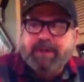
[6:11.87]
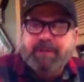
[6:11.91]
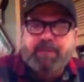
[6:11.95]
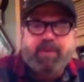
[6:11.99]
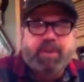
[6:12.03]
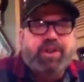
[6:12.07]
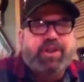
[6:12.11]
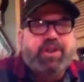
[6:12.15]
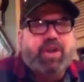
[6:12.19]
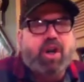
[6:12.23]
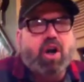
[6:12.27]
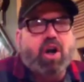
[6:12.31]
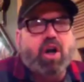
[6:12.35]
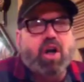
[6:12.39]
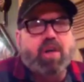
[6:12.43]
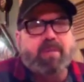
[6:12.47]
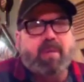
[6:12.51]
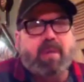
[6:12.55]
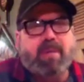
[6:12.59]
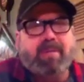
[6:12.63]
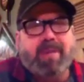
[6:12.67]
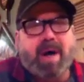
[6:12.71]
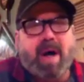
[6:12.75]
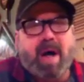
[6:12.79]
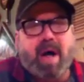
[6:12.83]

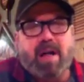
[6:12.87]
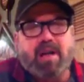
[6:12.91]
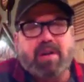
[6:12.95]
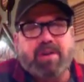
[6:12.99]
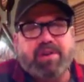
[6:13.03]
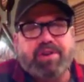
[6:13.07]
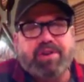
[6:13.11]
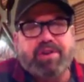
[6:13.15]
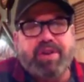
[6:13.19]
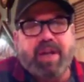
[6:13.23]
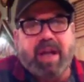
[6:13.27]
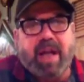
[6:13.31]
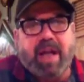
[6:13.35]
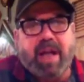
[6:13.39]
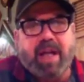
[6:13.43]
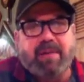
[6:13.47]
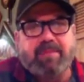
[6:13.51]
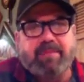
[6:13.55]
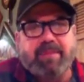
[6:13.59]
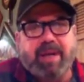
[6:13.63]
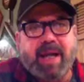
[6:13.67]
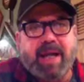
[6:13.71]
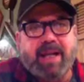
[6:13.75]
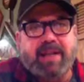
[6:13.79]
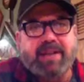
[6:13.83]
returnable bottles you
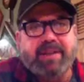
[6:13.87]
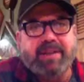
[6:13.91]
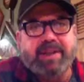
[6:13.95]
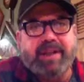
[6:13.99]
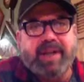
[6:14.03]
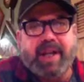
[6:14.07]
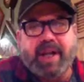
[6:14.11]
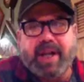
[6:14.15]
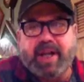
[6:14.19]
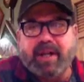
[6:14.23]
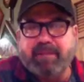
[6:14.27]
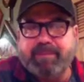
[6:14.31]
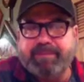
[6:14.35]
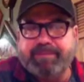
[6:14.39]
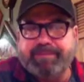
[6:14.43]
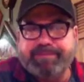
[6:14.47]
had back in the day